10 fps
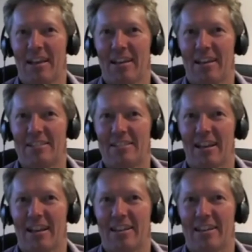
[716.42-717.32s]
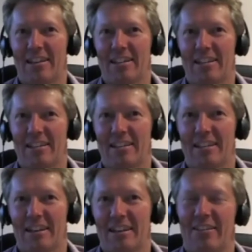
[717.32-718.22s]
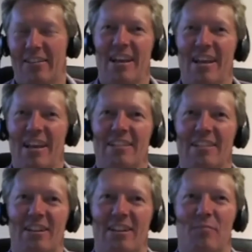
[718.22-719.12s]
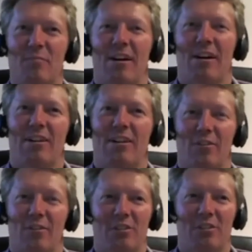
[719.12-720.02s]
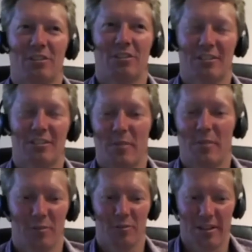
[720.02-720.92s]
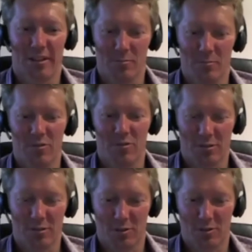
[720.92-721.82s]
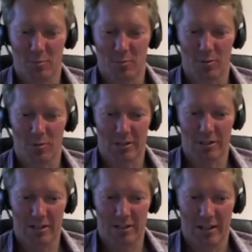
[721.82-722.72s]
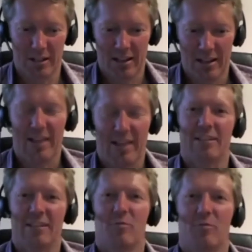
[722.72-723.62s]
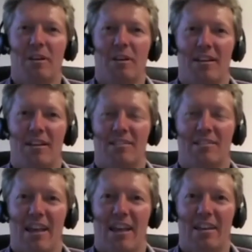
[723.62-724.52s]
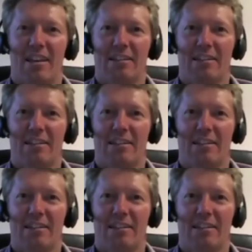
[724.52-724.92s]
it's like, the analogy I often use is to compare it either music or sport, and it would be like saying,